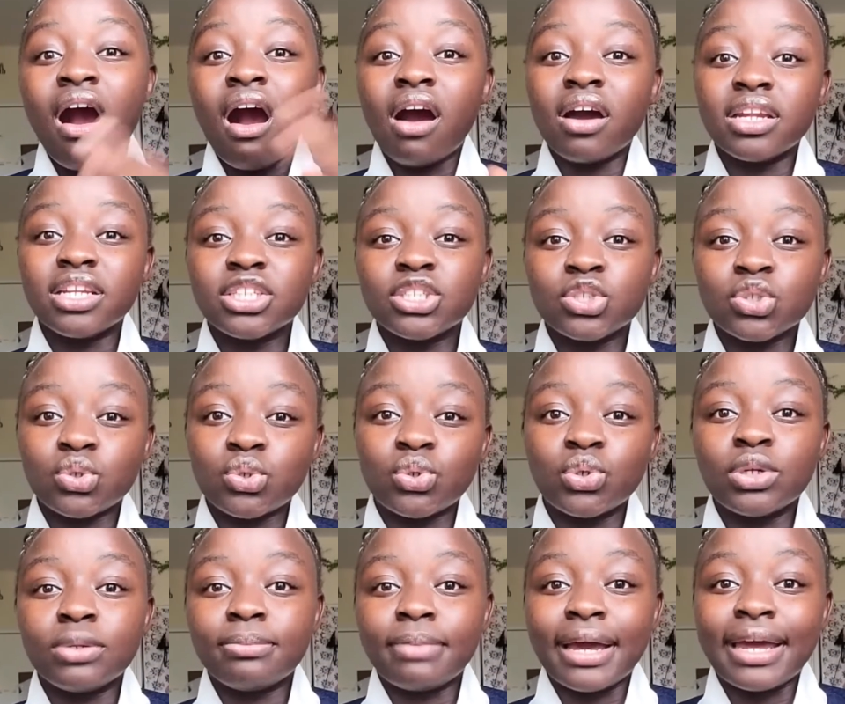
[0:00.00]
Other
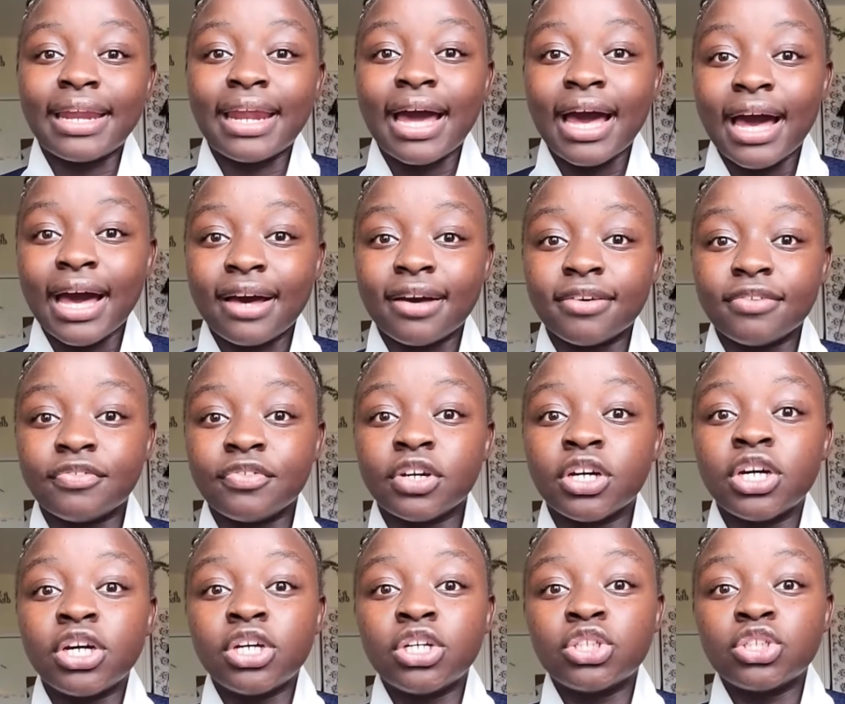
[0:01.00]
school might have
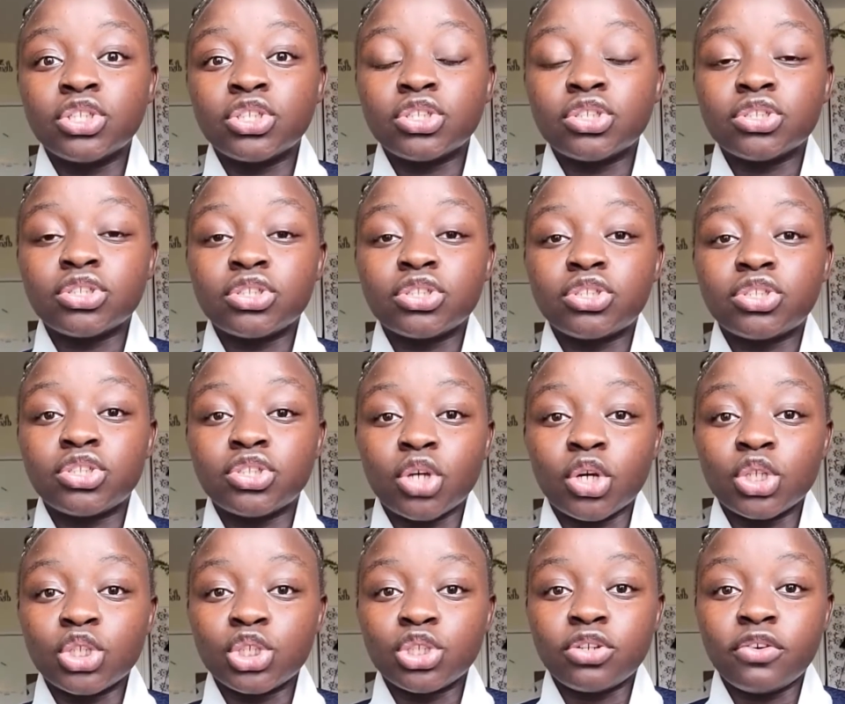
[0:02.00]

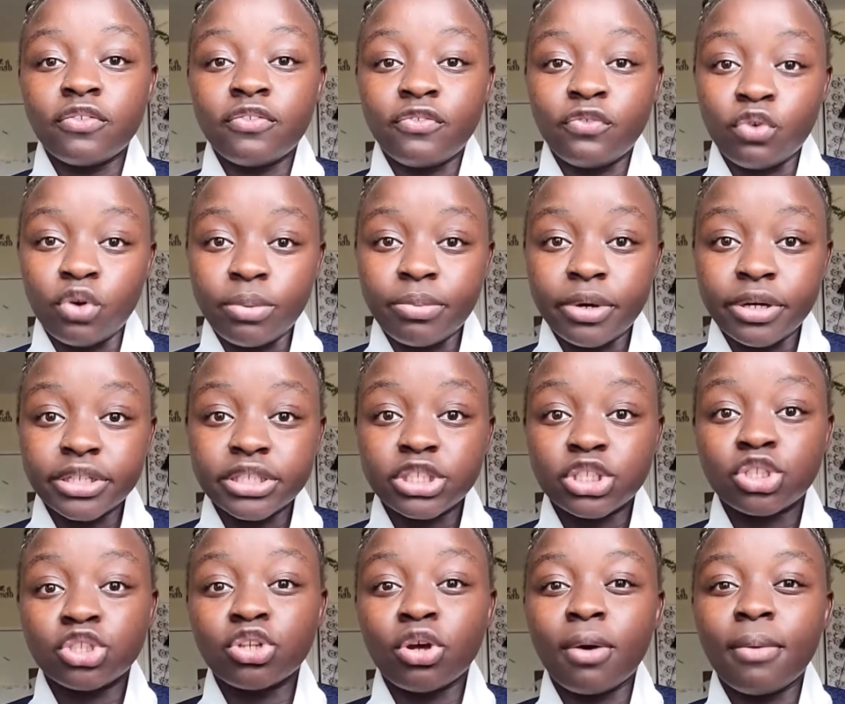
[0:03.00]
such formats.
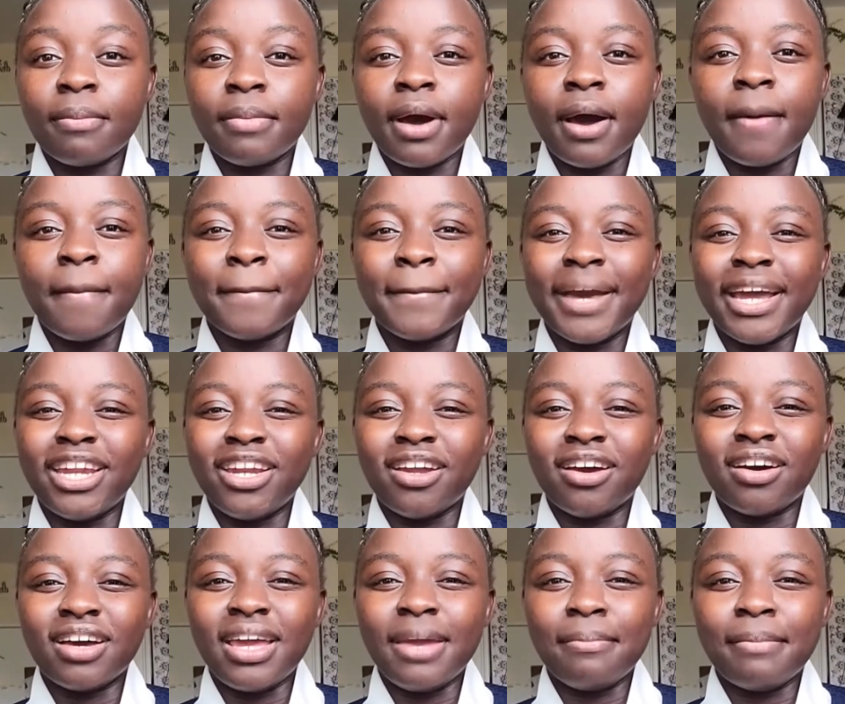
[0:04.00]
Some might
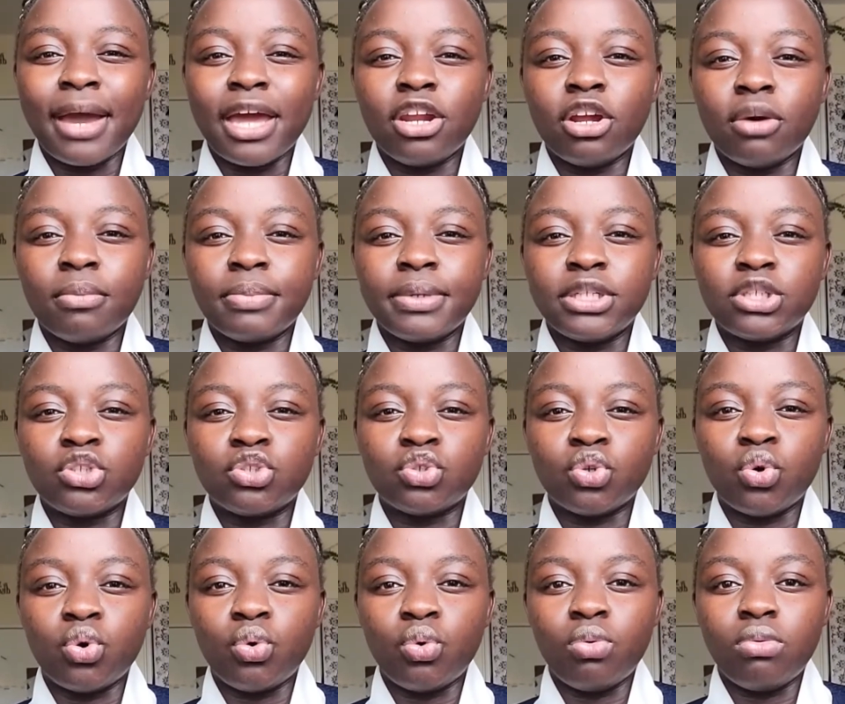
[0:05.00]
not. It might not be
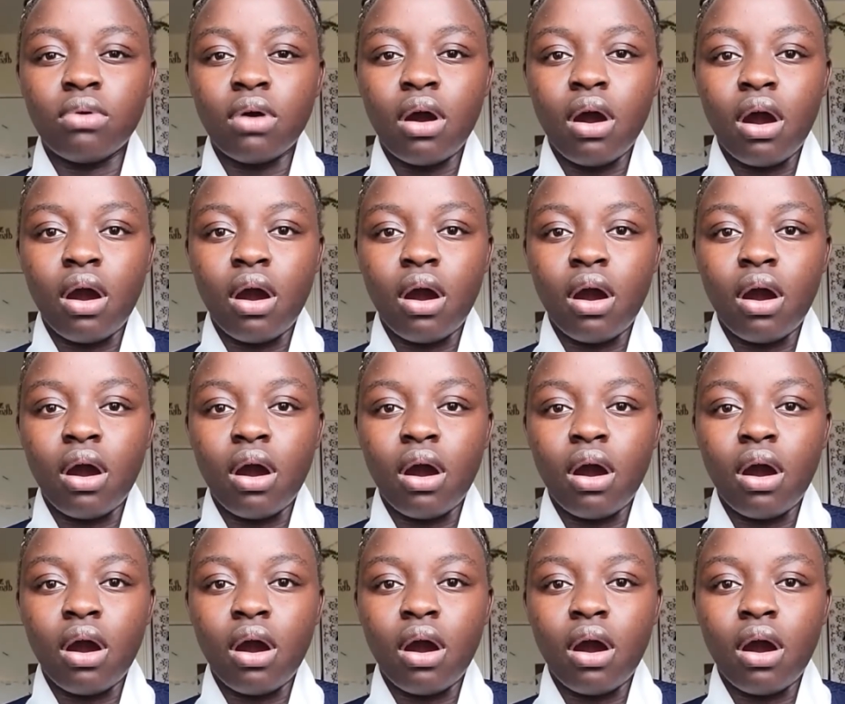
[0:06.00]
so